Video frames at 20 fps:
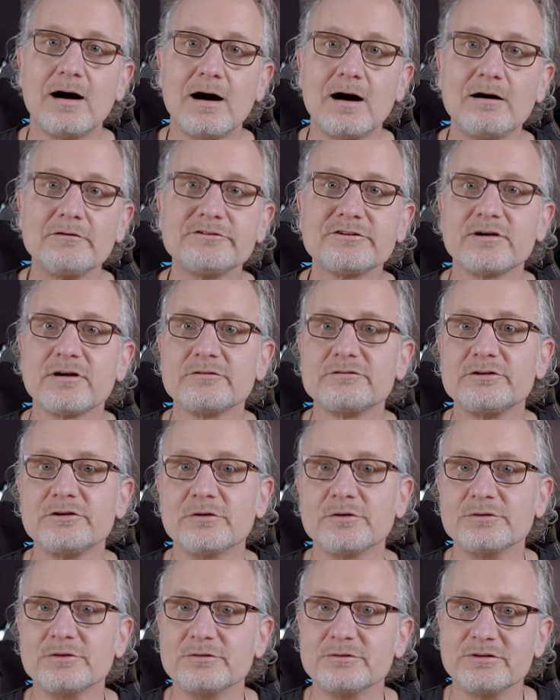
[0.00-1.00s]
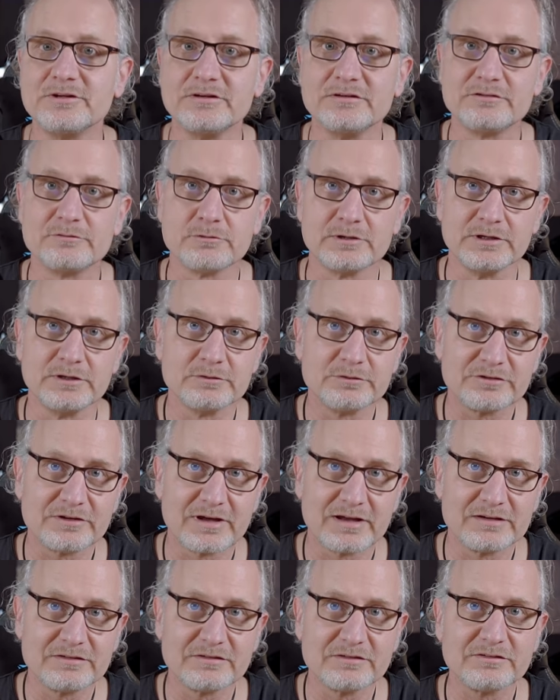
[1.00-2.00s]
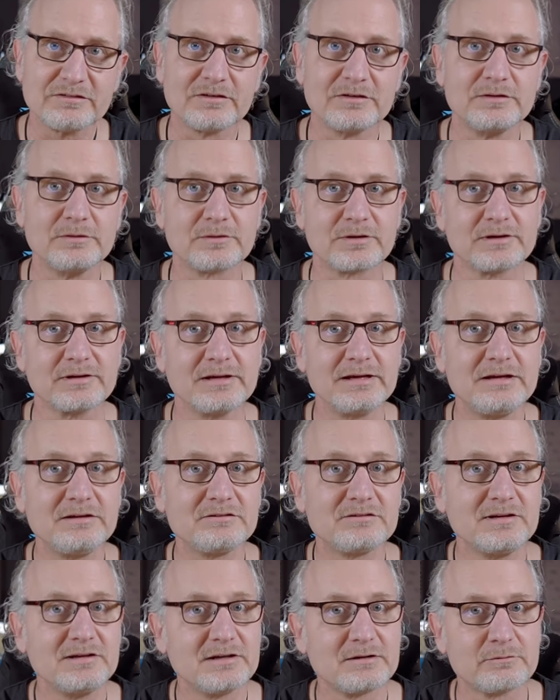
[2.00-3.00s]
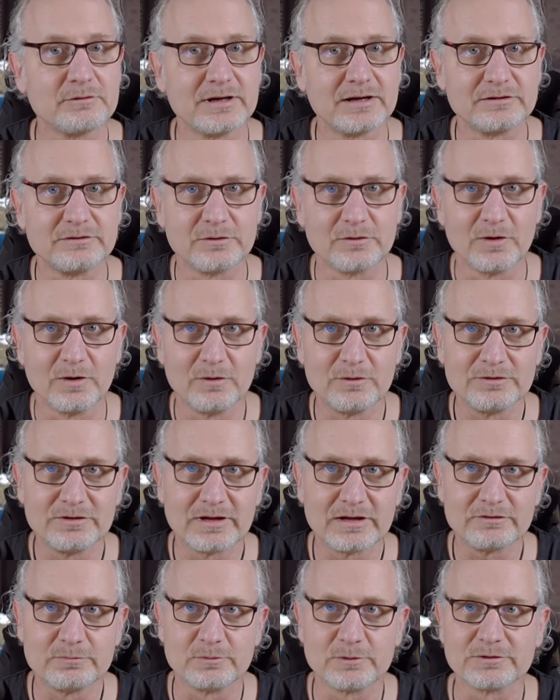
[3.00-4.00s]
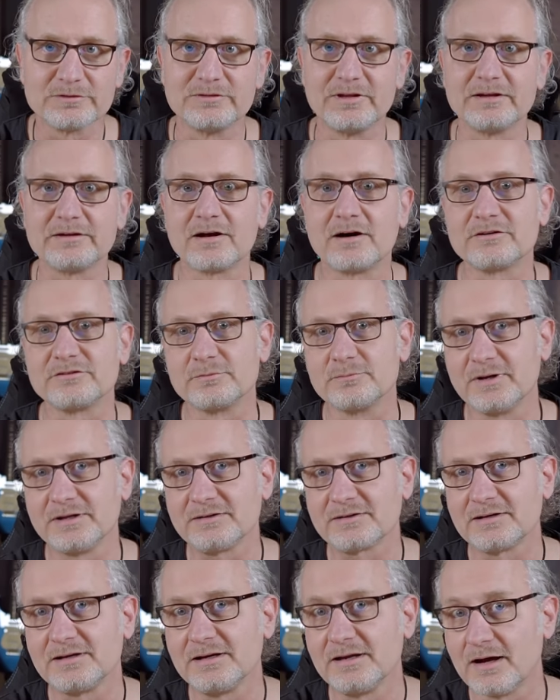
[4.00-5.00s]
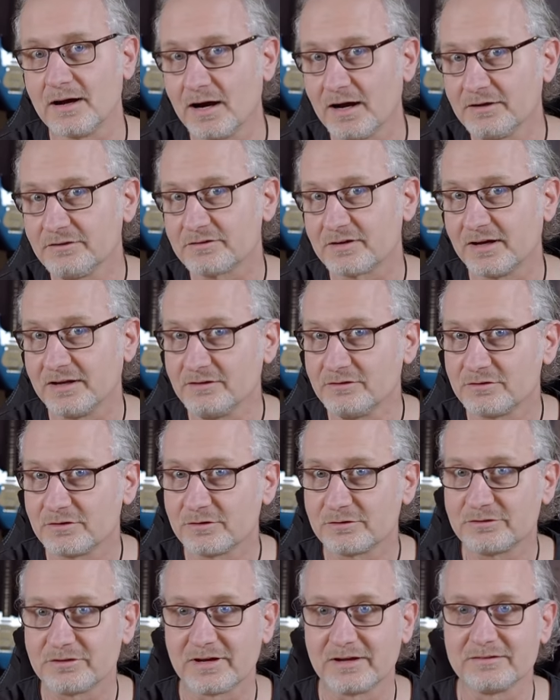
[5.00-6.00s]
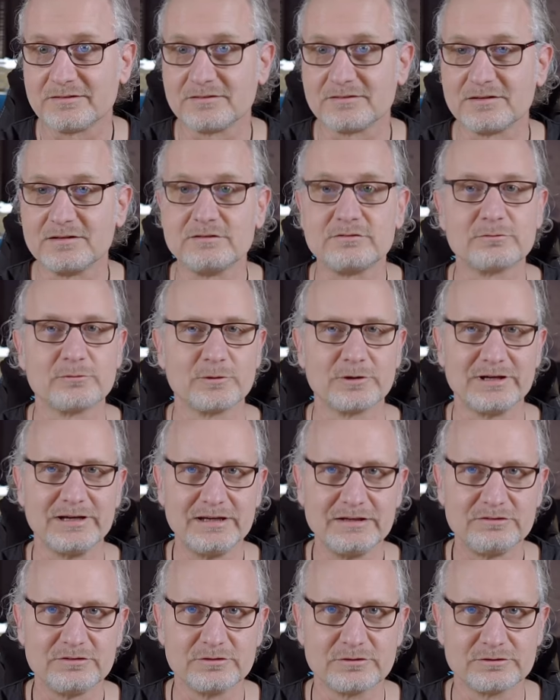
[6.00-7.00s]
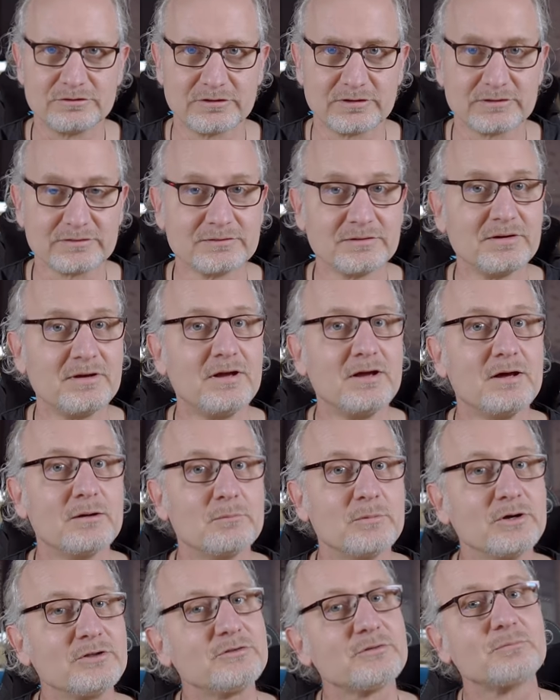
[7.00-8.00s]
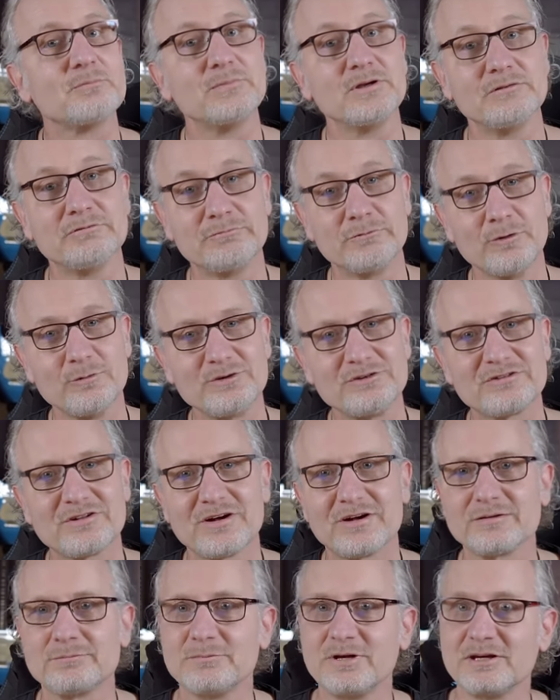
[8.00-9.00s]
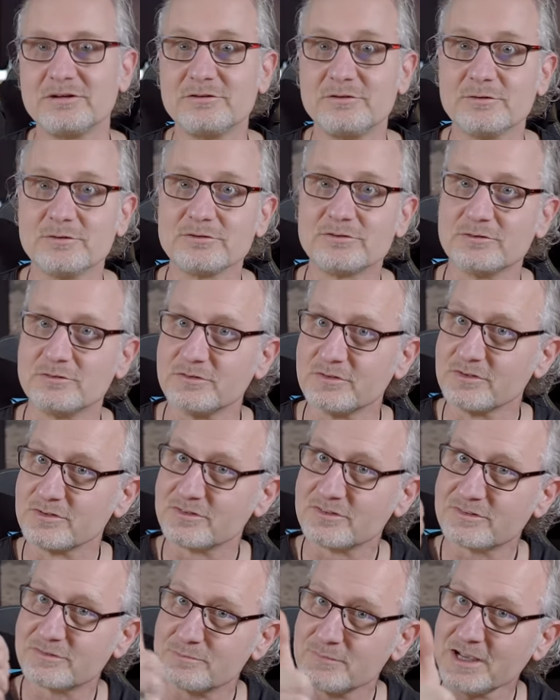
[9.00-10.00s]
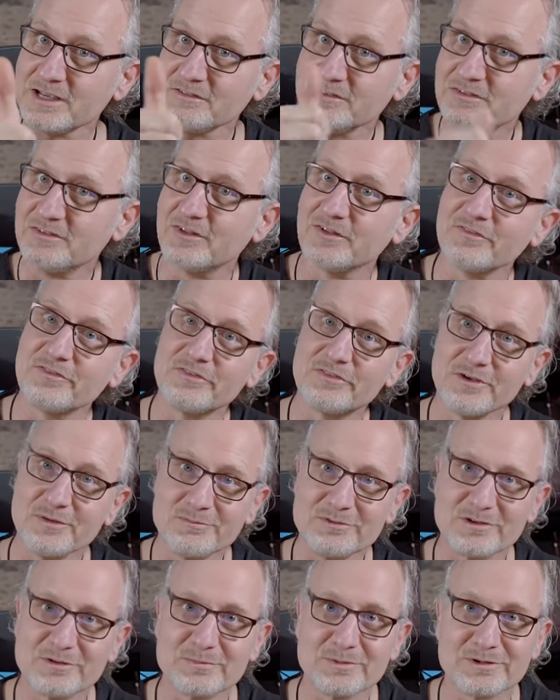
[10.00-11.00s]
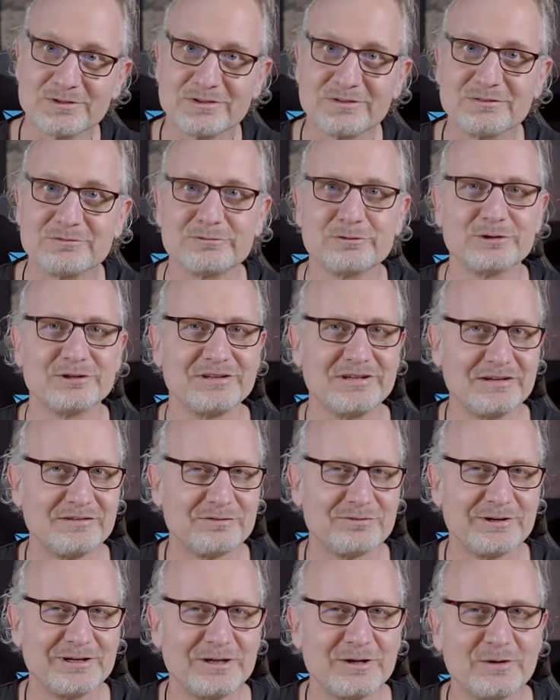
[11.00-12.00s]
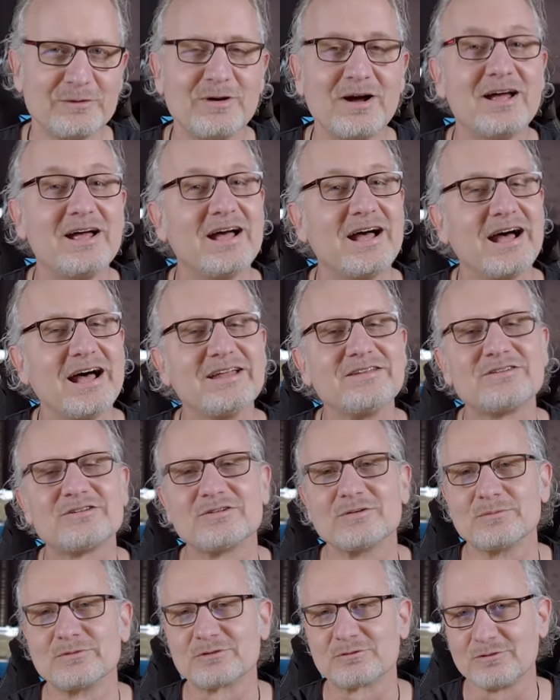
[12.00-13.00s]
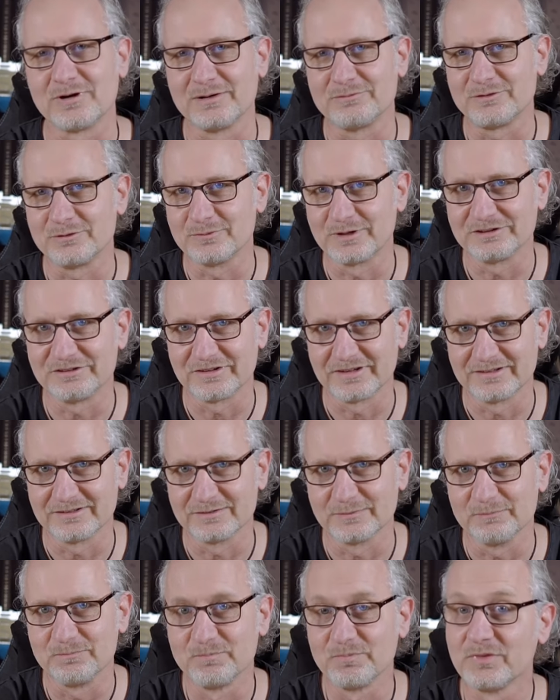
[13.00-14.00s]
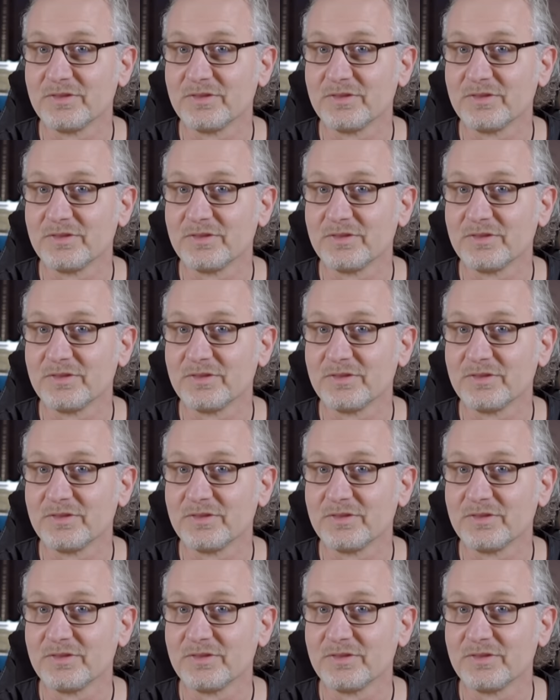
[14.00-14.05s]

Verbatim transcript: After I've shown you these three use cases, you can easily create your own dashboard that automatically hides and shows entities for each user. But before we start, make sure to smash the thumbs up button for this video and subscribe to my channel.